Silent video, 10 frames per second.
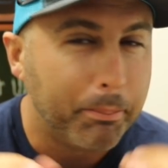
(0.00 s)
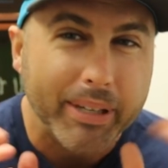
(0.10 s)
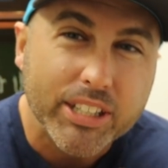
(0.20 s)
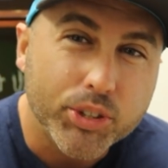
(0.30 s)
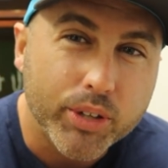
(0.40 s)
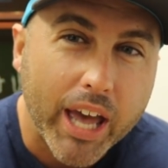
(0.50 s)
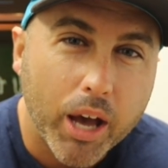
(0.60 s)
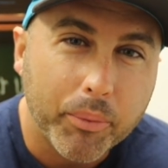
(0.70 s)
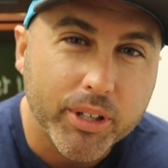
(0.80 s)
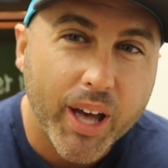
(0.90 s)
beat you
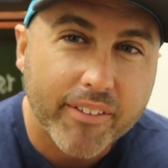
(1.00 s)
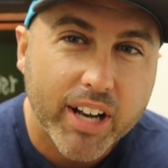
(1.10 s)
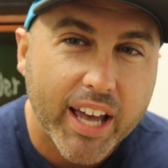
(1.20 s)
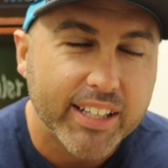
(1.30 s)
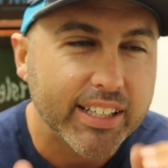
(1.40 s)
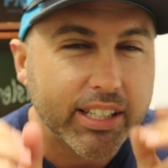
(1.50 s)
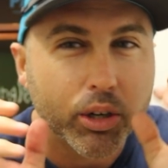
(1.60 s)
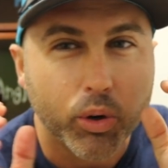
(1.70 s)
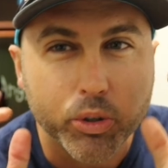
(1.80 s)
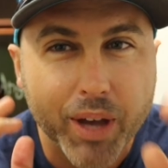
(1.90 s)
down when you have an idea
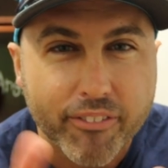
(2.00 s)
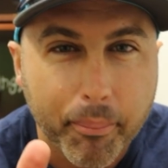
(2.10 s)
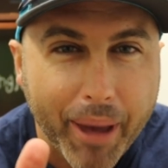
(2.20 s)
or you have a